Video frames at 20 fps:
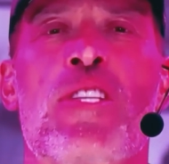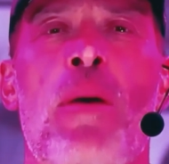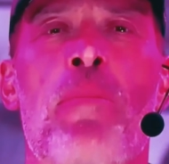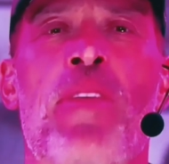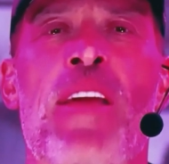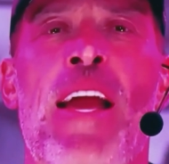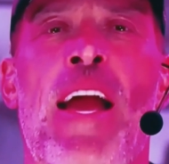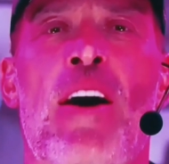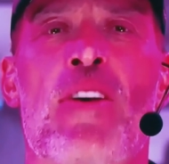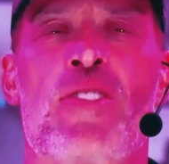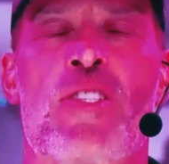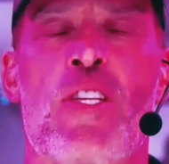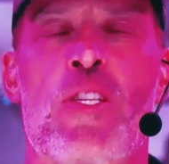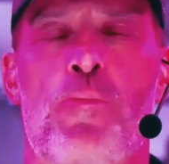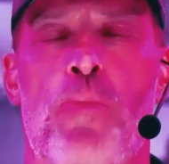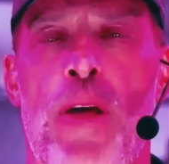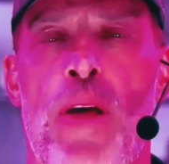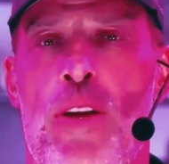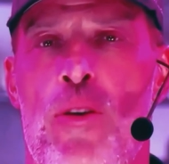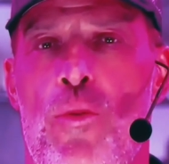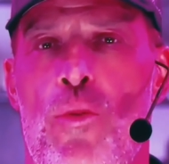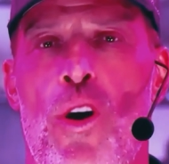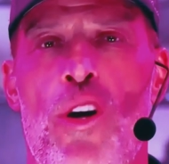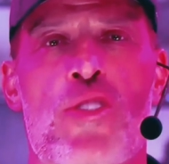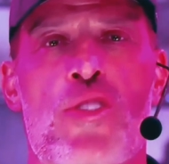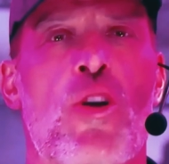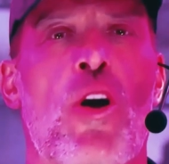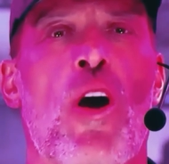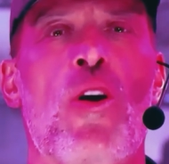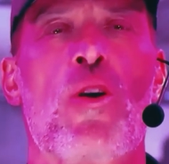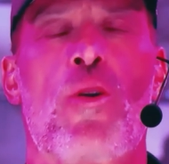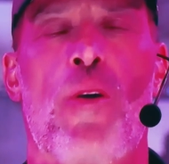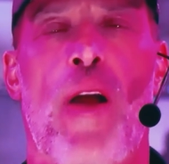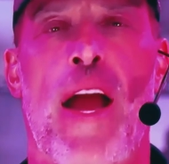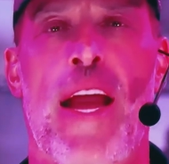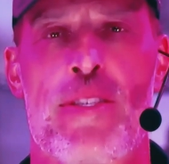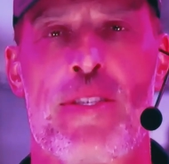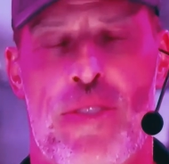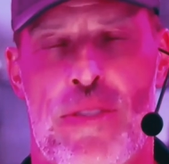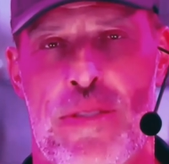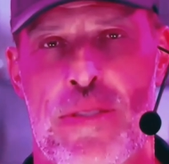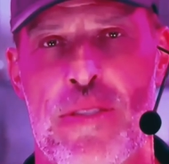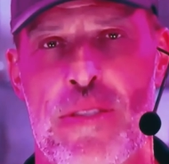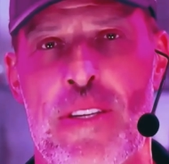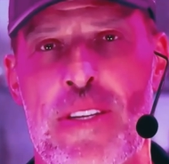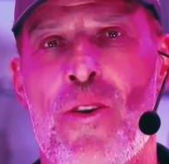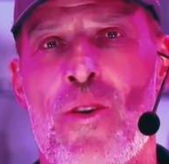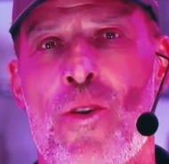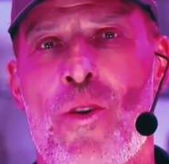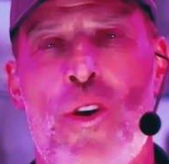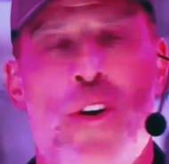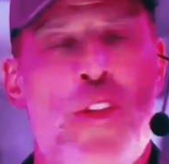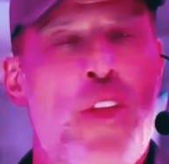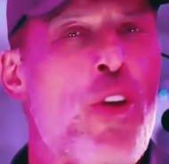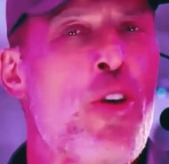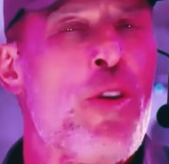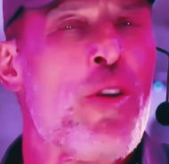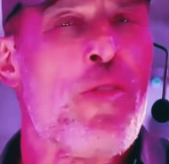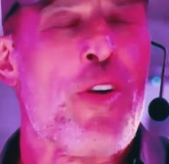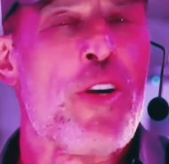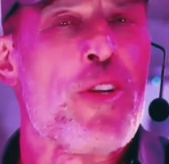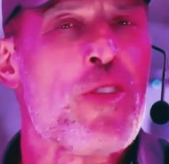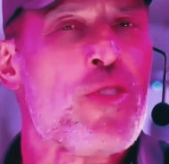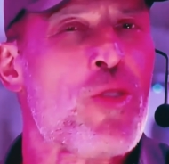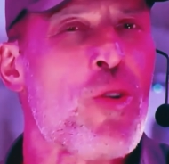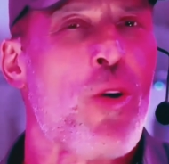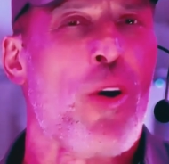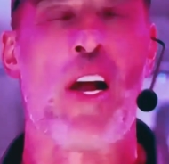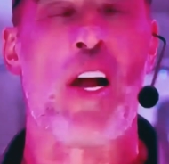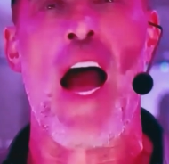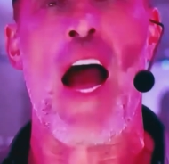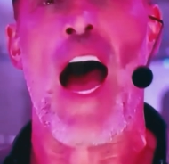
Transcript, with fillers: something else that's played a role. It's called grace, or the universe, or